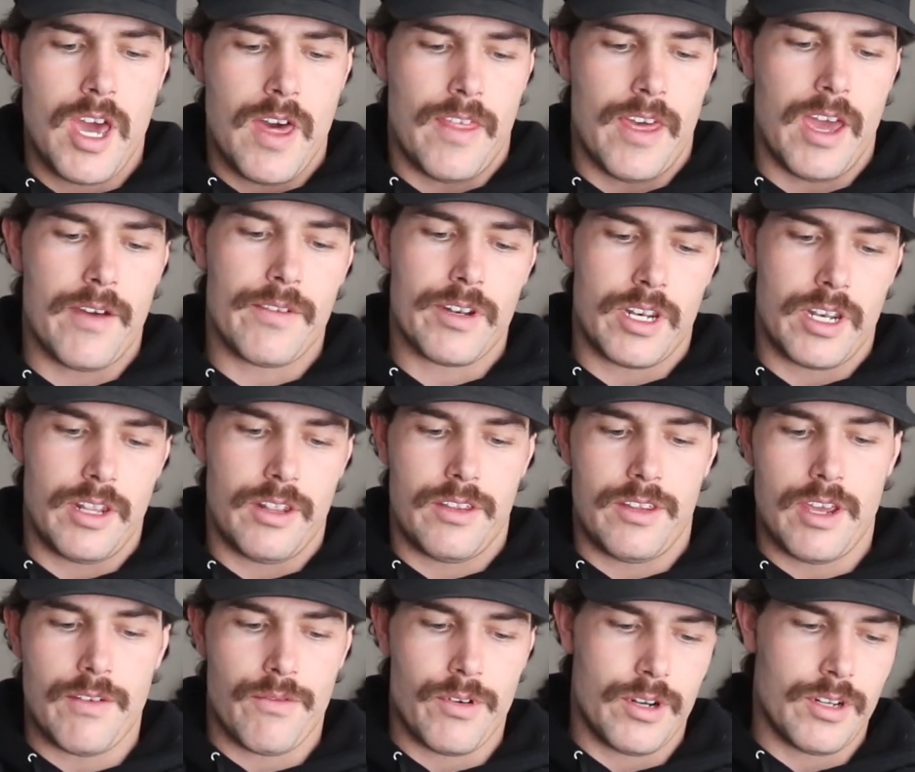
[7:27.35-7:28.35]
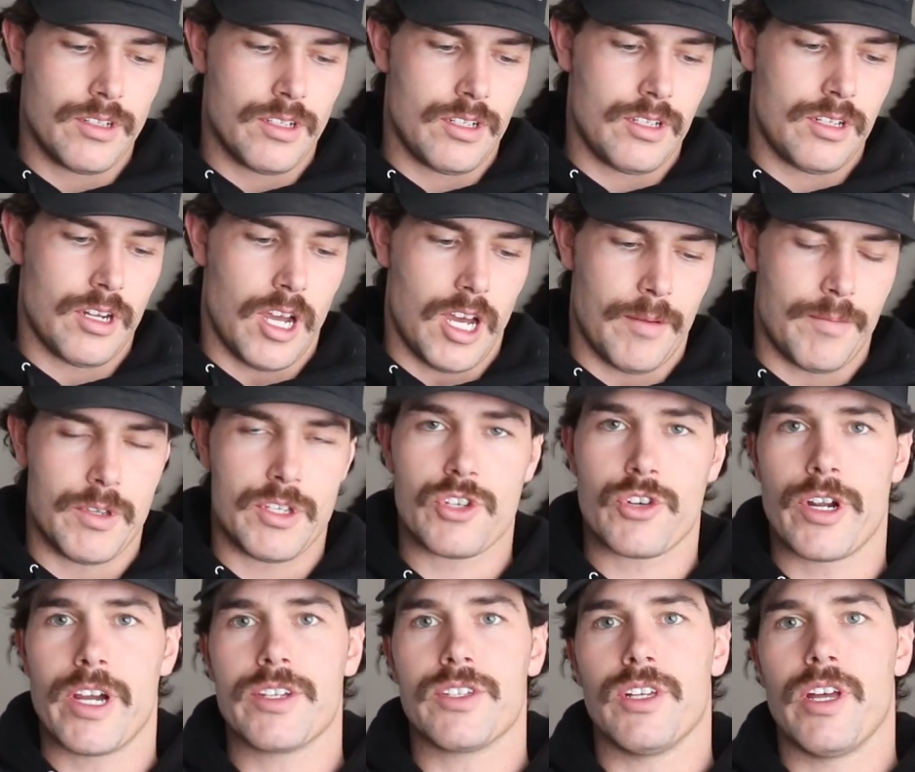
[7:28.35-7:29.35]
They have a different
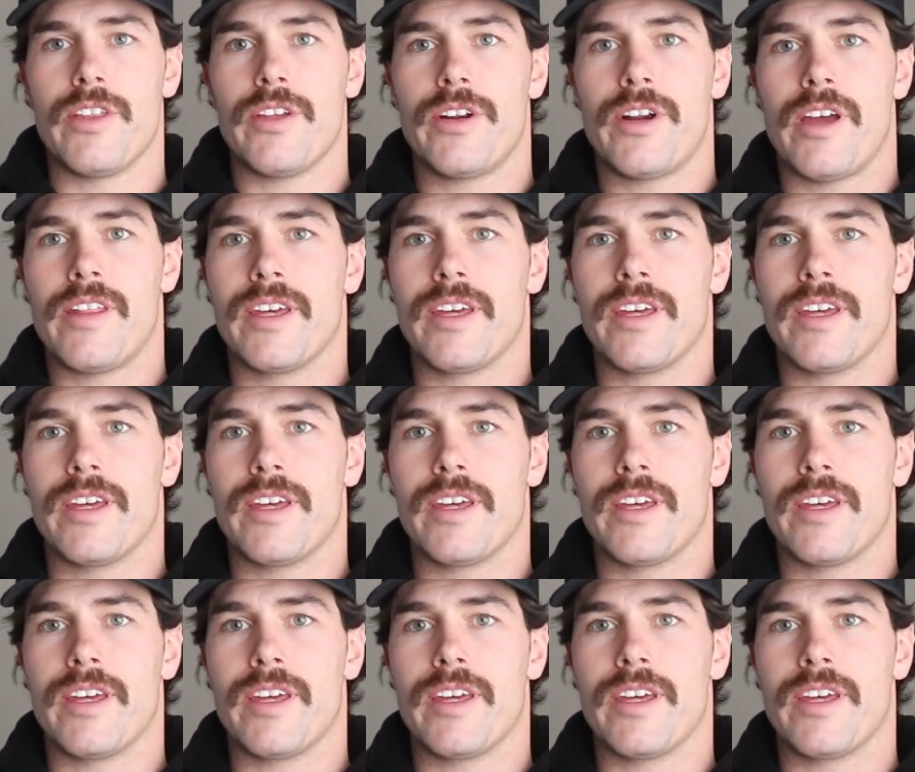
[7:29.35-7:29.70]
stress leather.